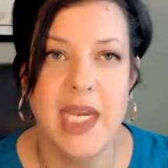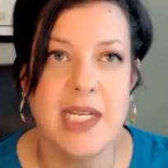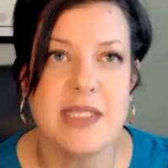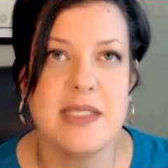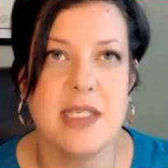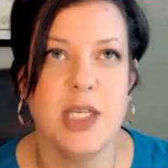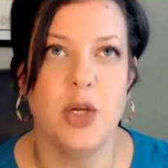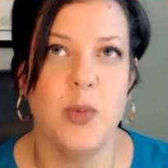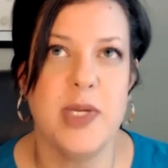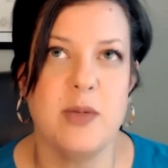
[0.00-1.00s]
And it's,
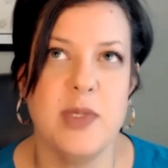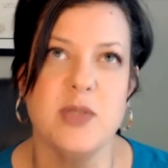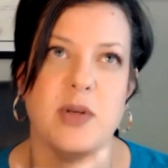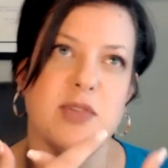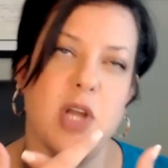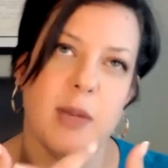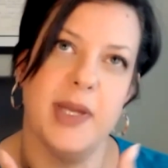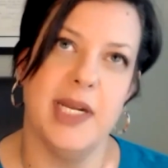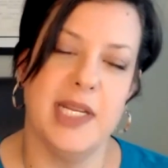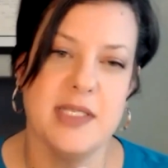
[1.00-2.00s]
we sort of talk
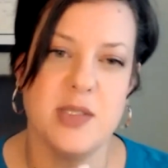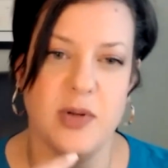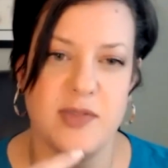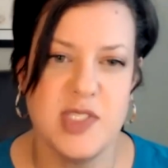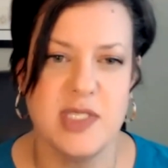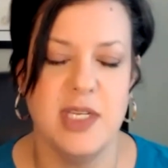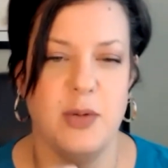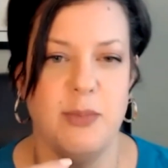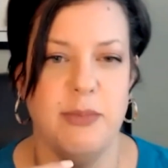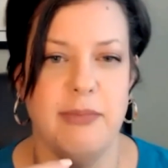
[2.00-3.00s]
about it is sort of,
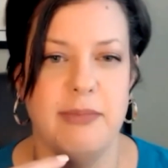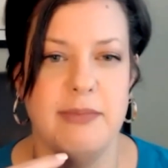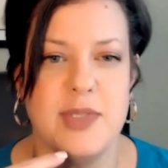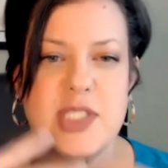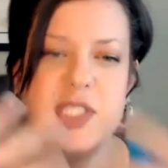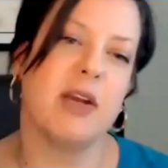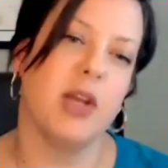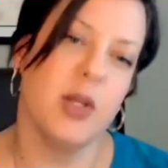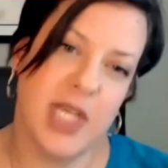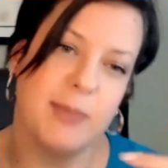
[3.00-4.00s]

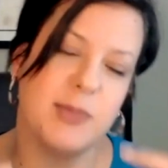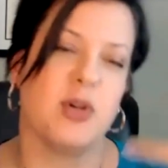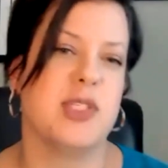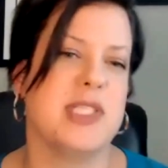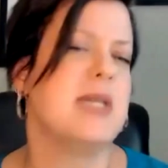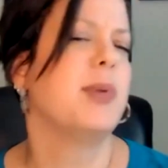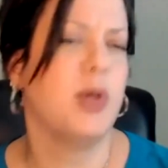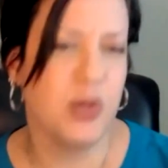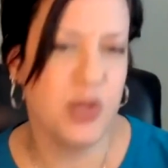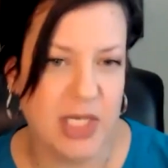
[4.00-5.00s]
stereotyped or
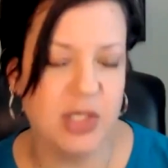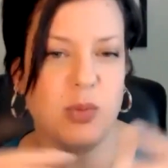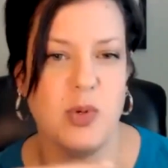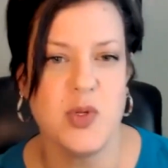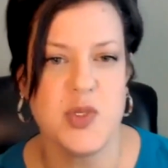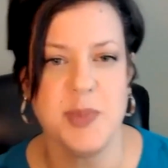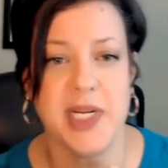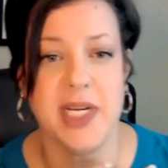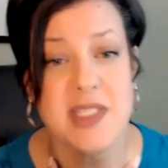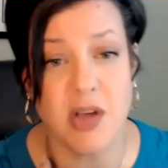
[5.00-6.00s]
typical gender roles, but
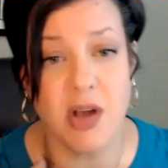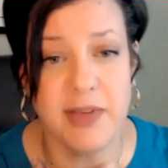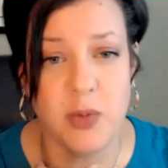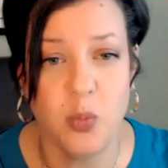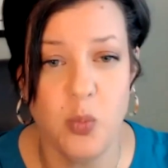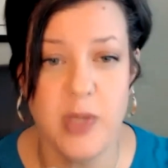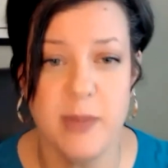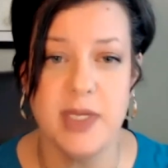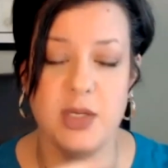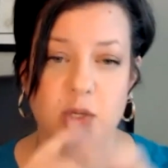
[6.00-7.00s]
it is often
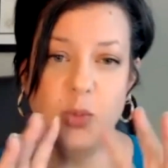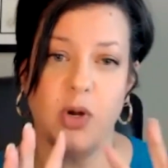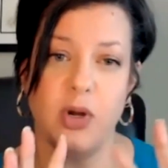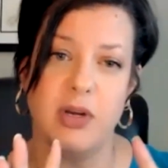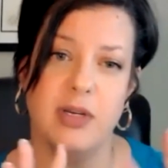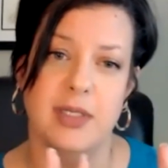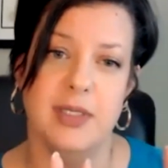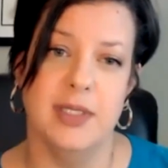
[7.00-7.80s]
women who are,